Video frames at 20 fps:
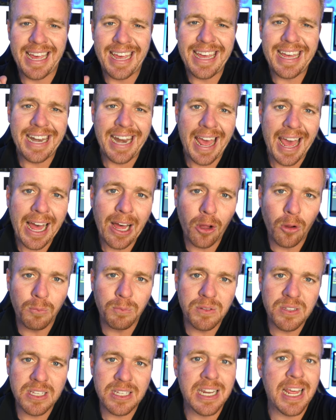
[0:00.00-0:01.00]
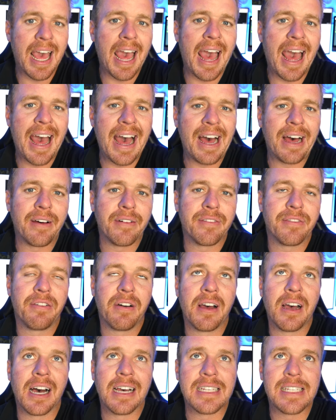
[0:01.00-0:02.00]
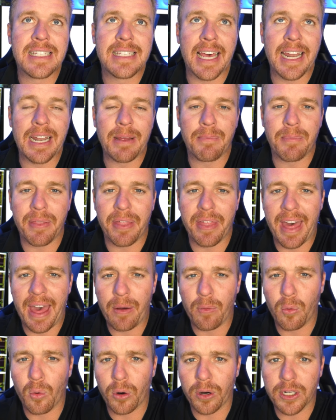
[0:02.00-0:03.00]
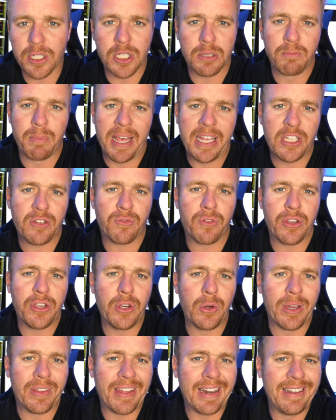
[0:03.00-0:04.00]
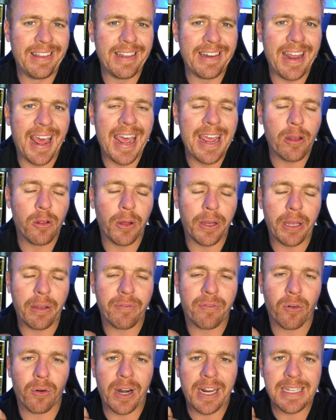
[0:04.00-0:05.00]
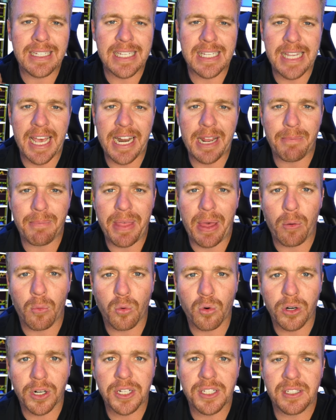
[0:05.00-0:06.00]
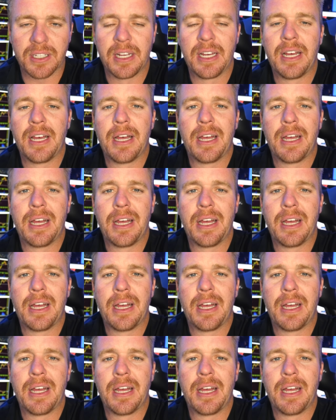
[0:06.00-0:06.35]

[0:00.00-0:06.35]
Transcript: it helps to have a setup that works best for you. At the end of the day, you're looking for a setup that works